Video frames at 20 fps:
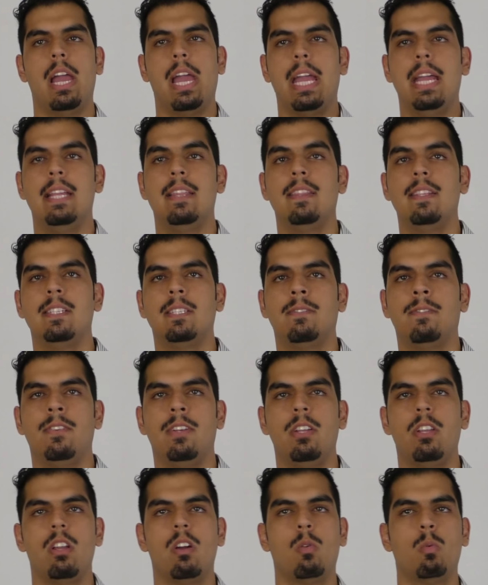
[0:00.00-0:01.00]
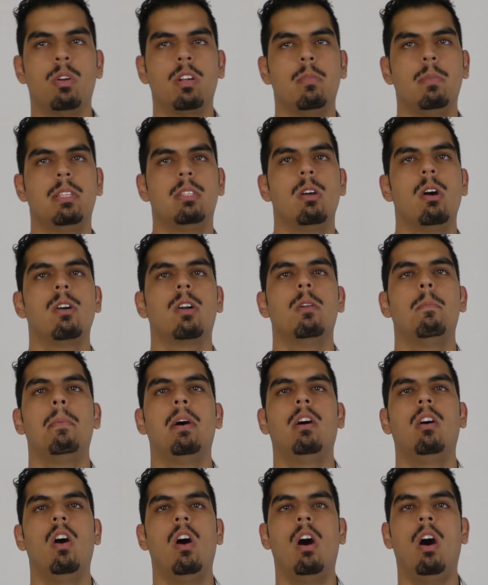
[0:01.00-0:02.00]
In this video, we're going to be talking
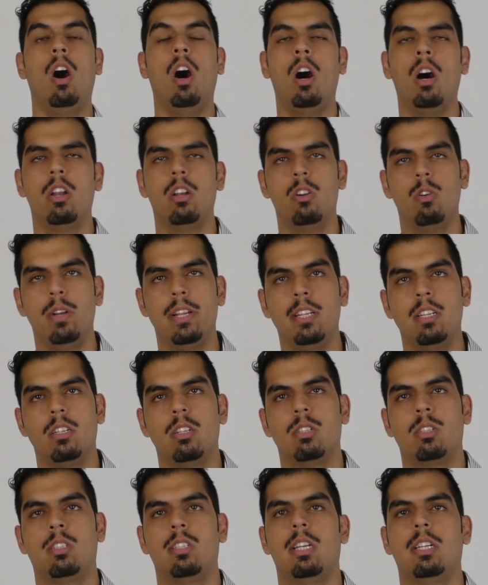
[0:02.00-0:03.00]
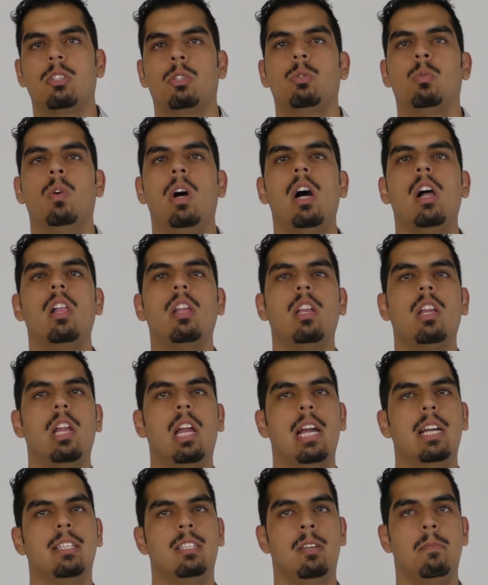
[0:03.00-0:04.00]
about honoring your sexuality
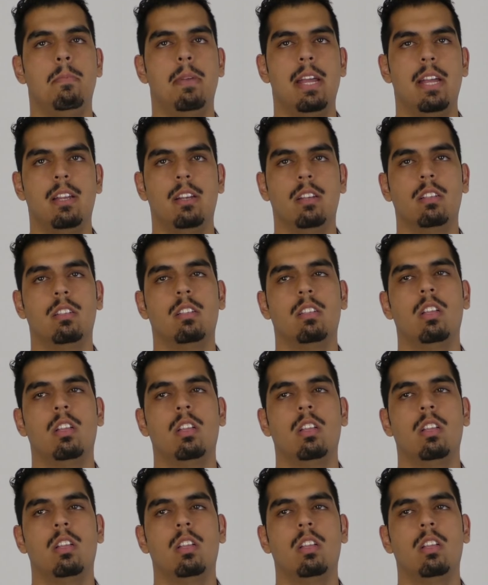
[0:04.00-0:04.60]
as a man.